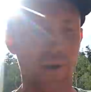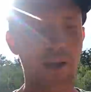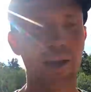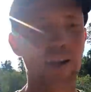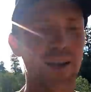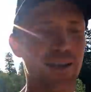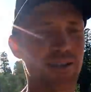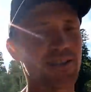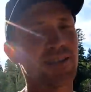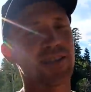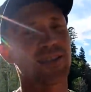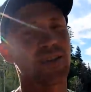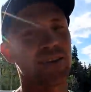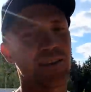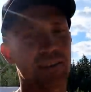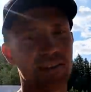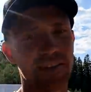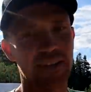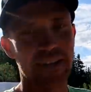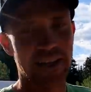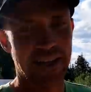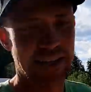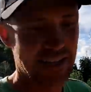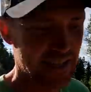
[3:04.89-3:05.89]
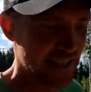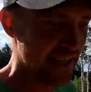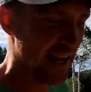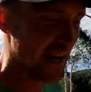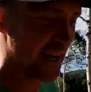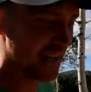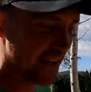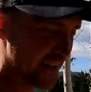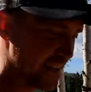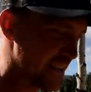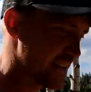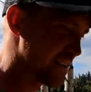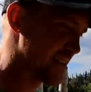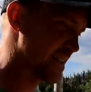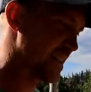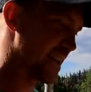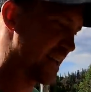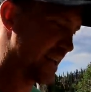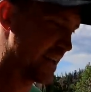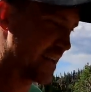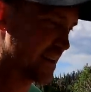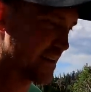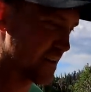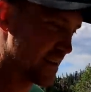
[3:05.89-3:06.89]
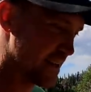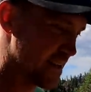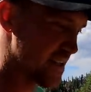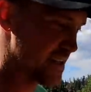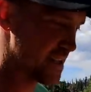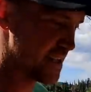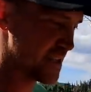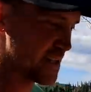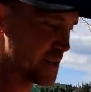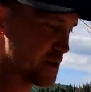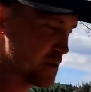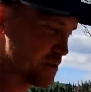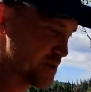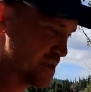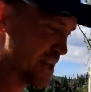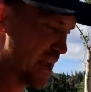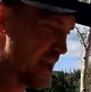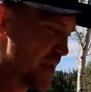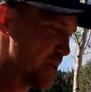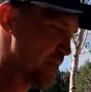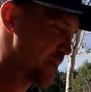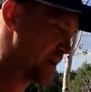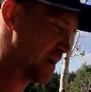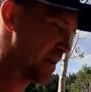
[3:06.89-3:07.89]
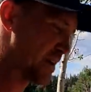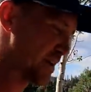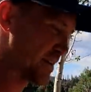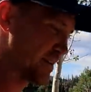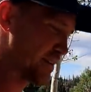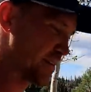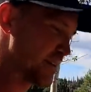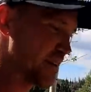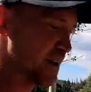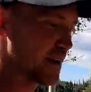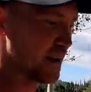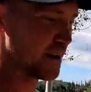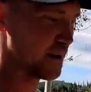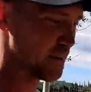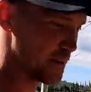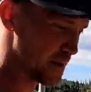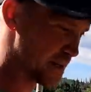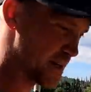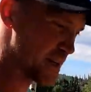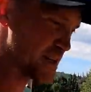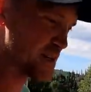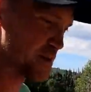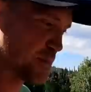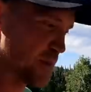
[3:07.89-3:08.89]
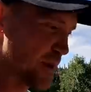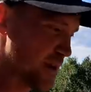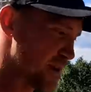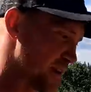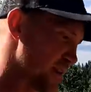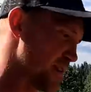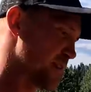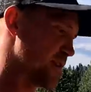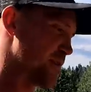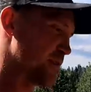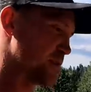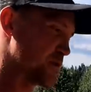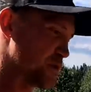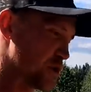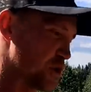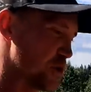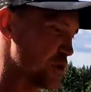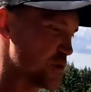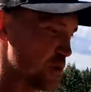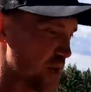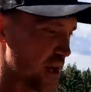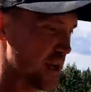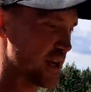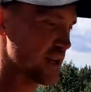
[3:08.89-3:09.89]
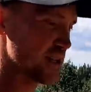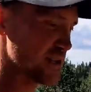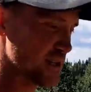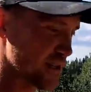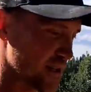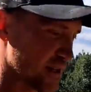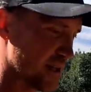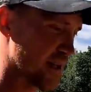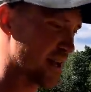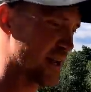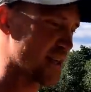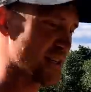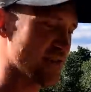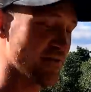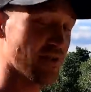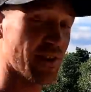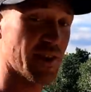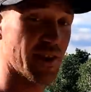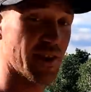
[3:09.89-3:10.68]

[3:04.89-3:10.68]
we're not necessarily excited to like continue taping. Uh, we did spend, you know, two days in the last